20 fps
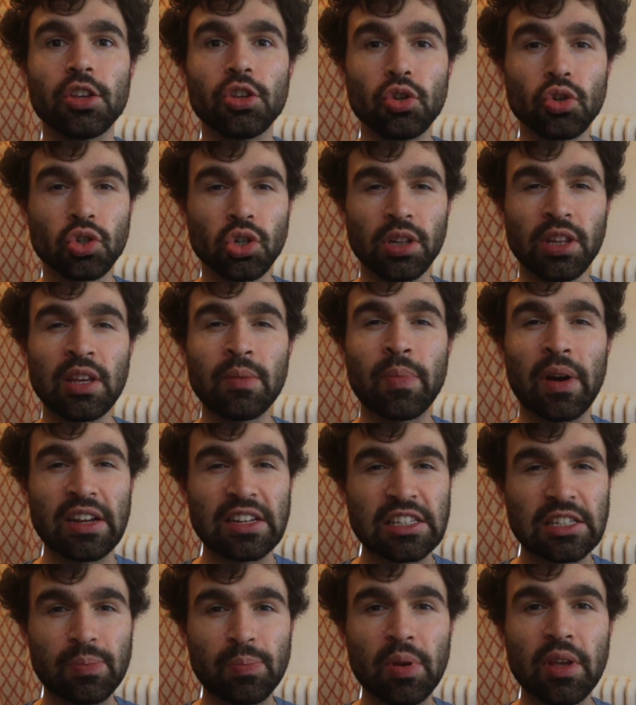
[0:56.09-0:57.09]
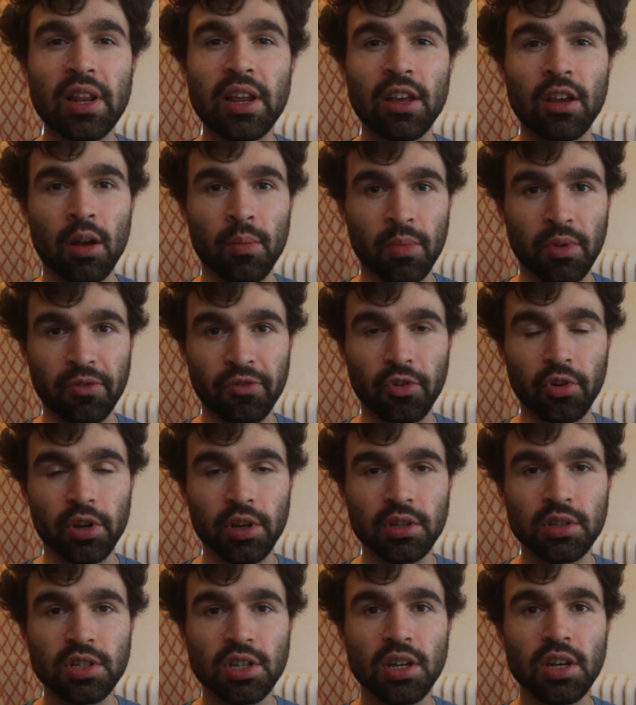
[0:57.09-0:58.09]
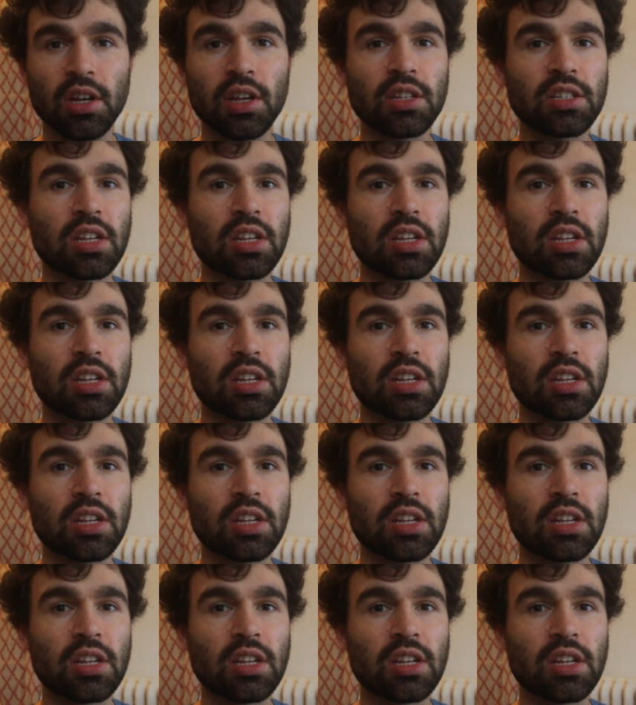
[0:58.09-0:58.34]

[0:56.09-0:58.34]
usually by speeding up the footage